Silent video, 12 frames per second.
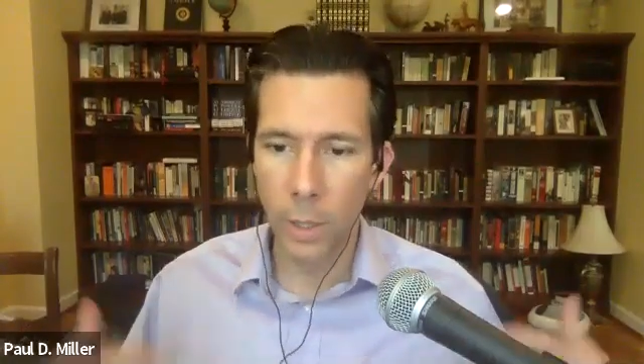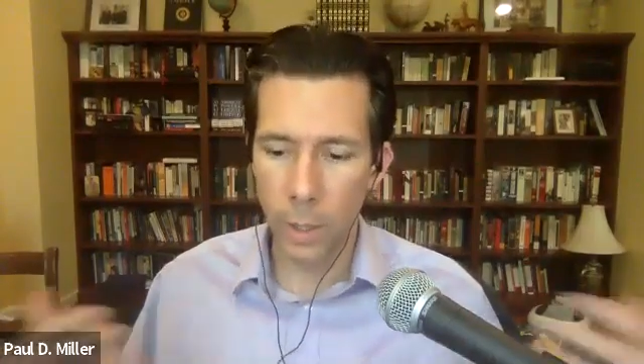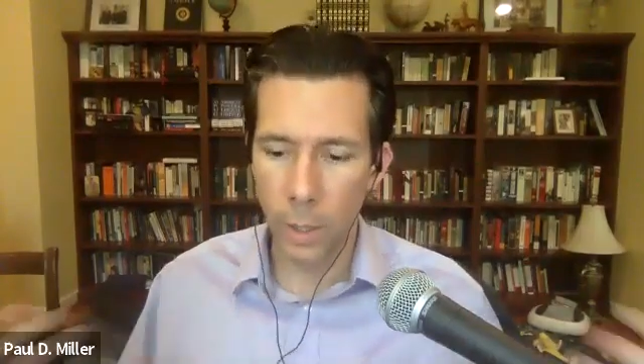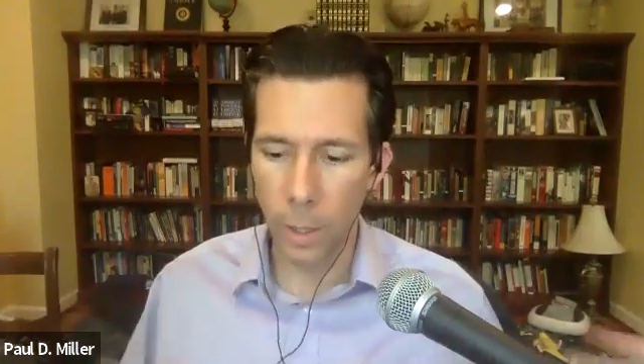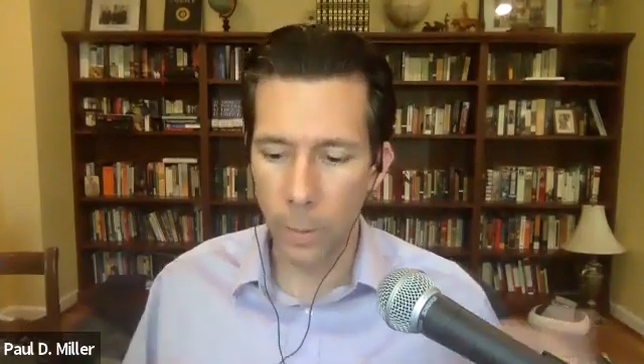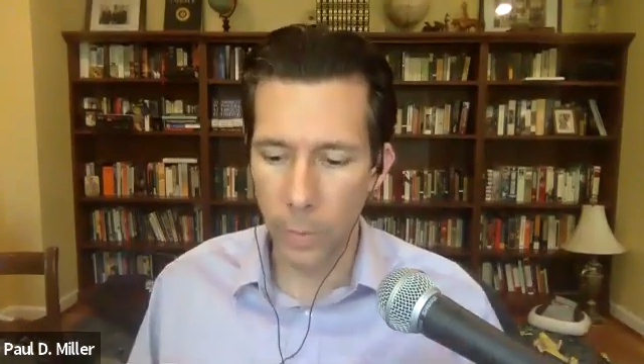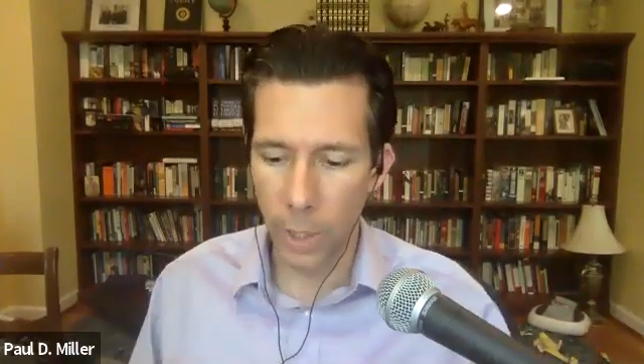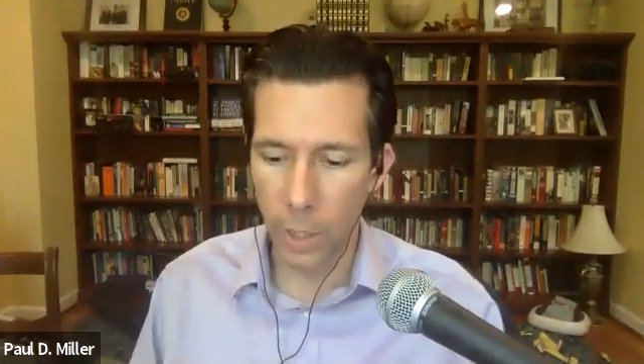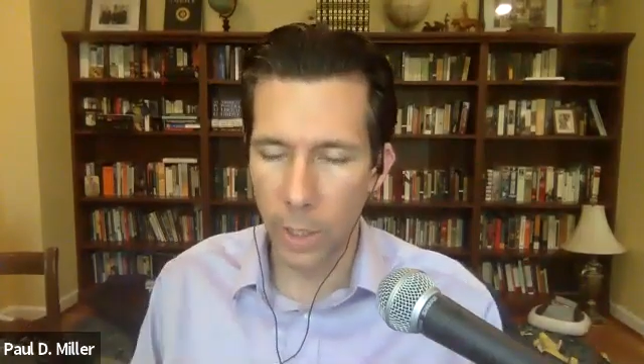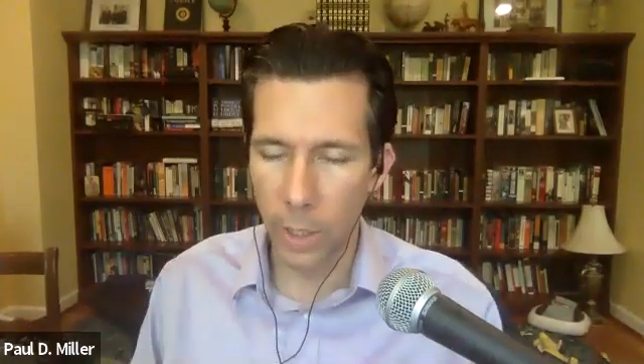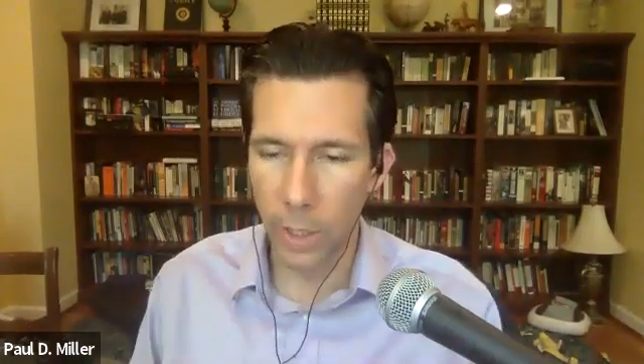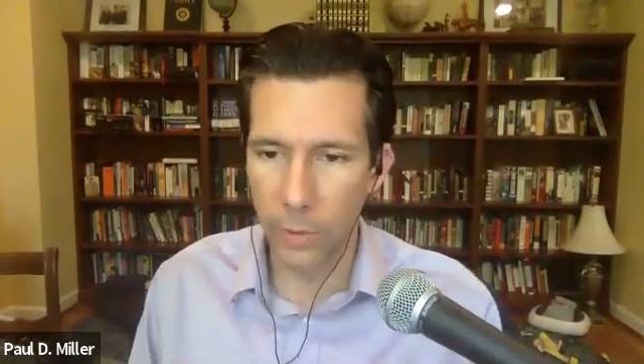And
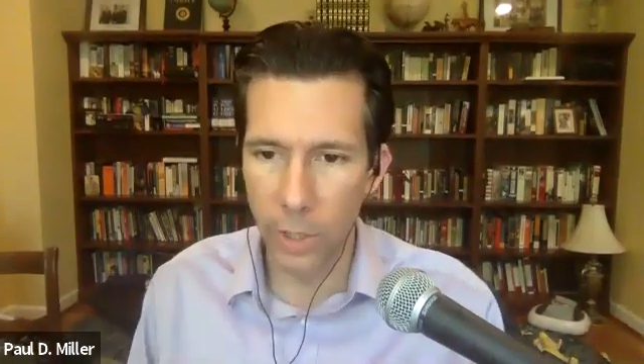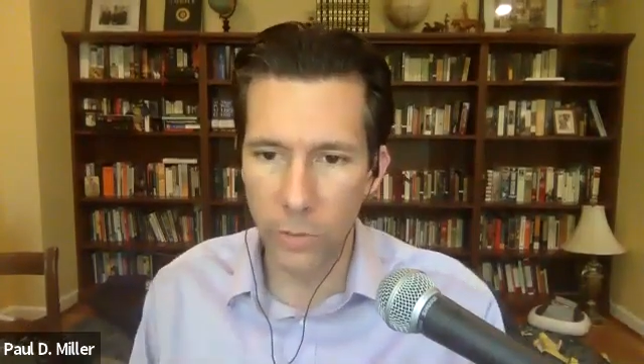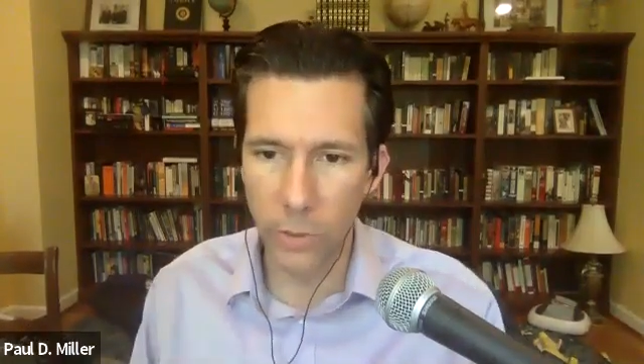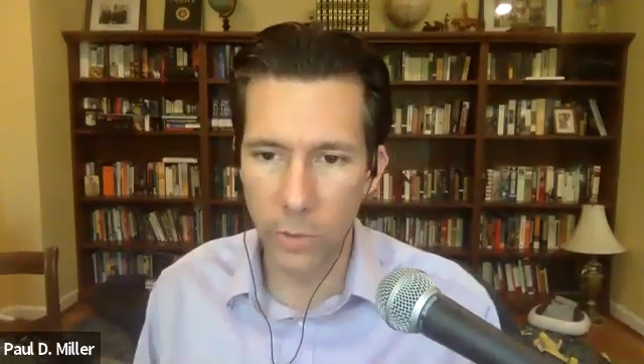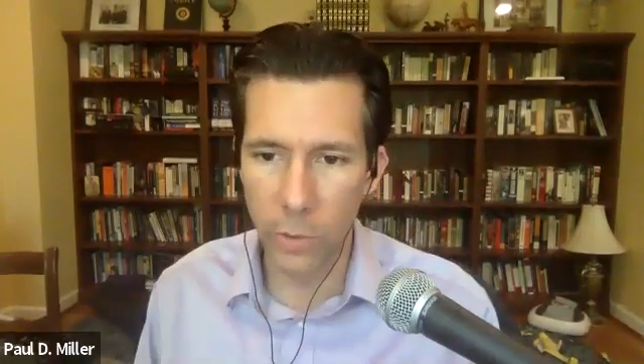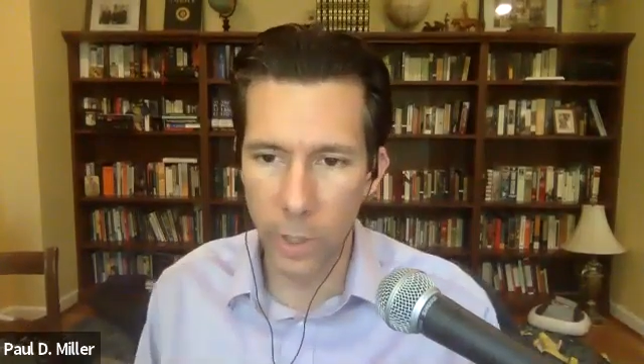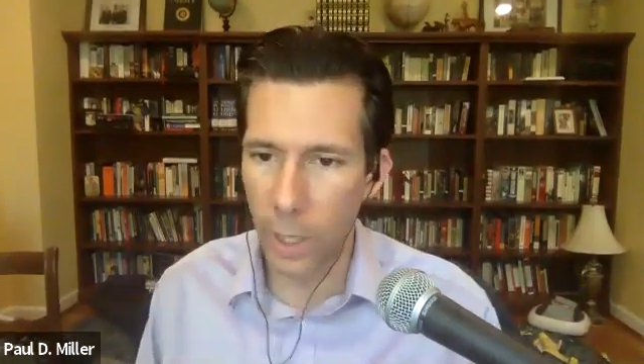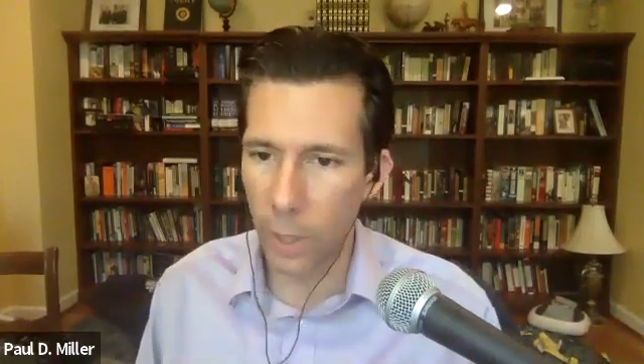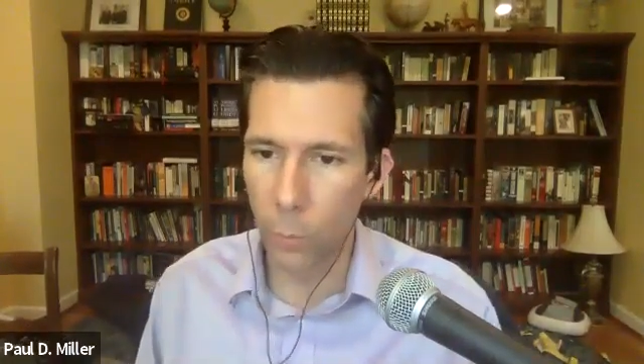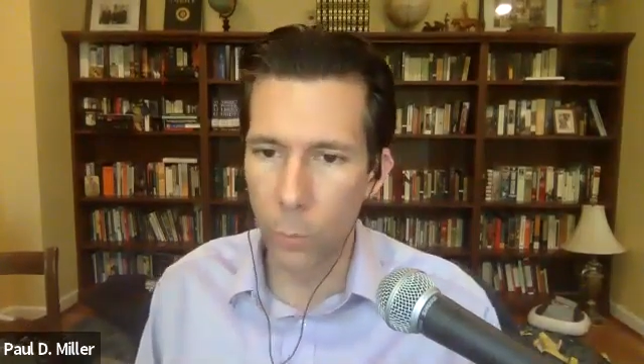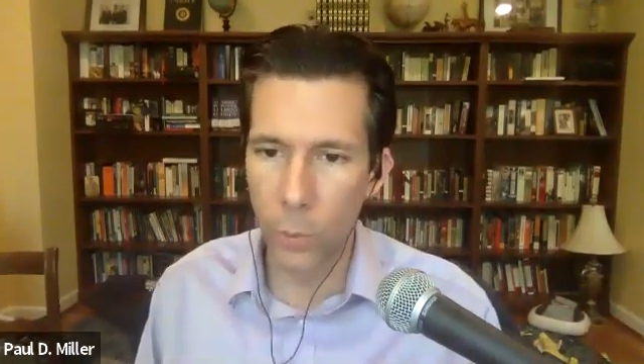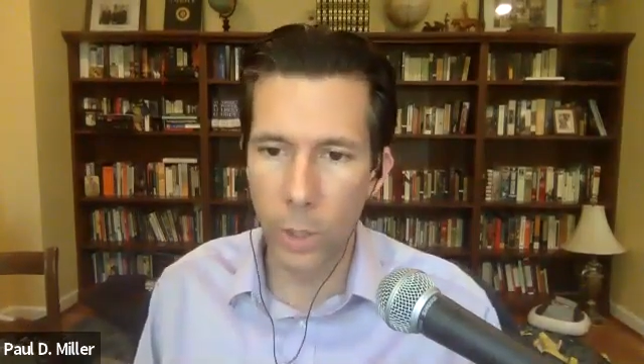in Afghanistan today, I
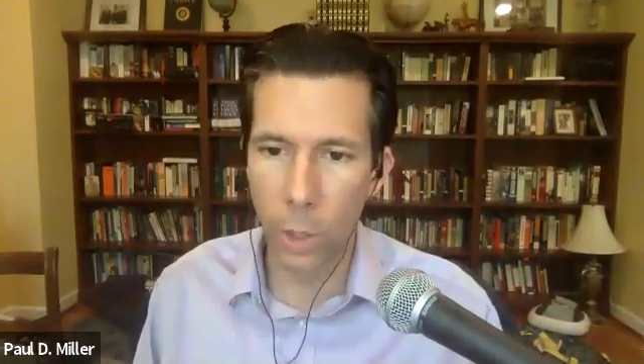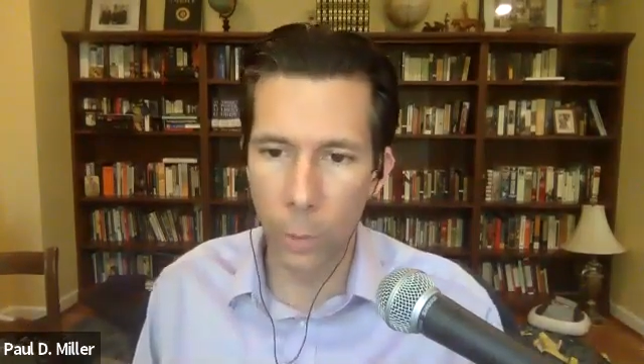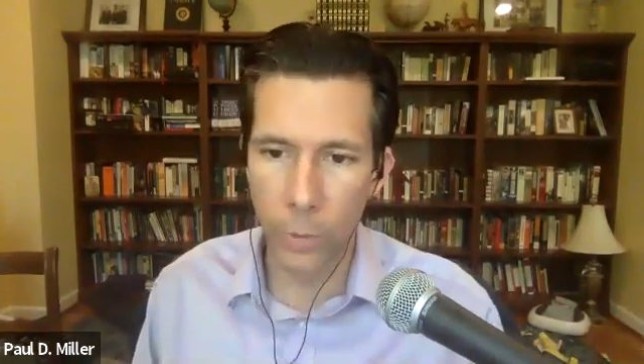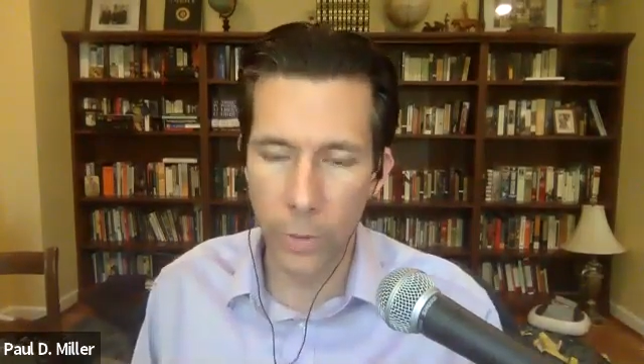really hope